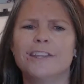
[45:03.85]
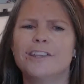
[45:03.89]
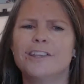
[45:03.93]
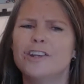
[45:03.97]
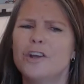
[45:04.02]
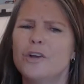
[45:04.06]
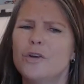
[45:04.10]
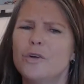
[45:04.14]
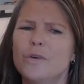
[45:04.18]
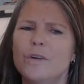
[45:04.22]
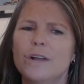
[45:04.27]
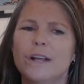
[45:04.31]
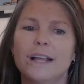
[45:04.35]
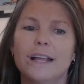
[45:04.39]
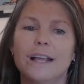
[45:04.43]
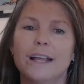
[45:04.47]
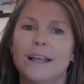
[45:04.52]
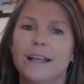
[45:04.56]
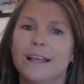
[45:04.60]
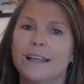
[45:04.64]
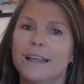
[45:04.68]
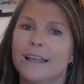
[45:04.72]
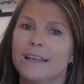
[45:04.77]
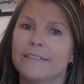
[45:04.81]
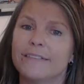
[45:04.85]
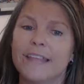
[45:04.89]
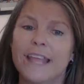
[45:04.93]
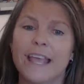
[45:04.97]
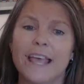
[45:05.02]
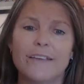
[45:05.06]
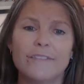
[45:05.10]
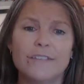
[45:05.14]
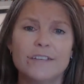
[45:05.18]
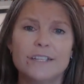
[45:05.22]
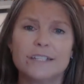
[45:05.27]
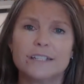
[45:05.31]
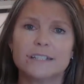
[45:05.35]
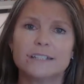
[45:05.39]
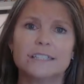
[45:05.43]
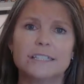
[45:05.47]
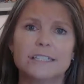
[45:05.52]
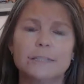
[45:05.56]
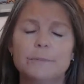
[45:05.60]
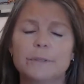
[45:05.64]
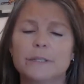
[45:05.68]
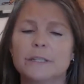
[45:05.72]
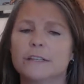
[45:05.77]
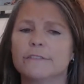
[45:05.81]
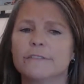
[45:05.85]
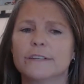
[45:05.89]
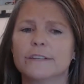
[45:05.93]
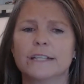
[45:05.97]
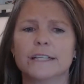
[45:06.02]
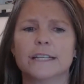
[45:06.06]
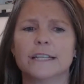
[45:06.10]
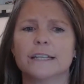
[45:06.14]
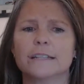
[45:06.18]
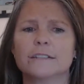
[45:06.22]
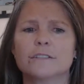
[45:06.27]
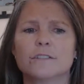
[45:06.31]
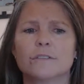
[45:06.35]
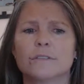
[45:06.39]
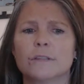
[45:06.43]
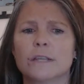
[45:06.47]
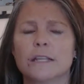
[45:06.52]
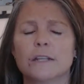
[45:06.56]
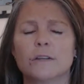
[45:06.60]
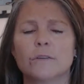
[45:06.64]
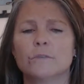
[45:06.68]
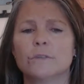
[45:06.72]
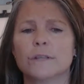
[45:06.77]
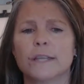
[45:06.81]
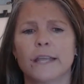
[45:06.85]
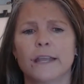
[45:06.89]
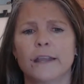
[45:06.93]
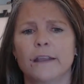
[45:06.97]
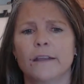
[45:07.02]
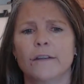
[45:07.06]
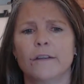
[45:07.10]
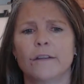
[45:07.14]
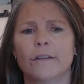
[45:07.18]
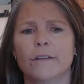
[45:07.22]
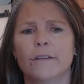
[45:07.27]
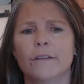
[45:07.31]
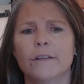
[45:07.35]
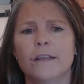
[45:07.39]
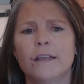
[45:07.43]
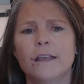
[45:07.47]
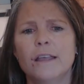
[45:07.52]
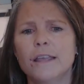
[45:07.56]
I just want to prove that the the King James is true because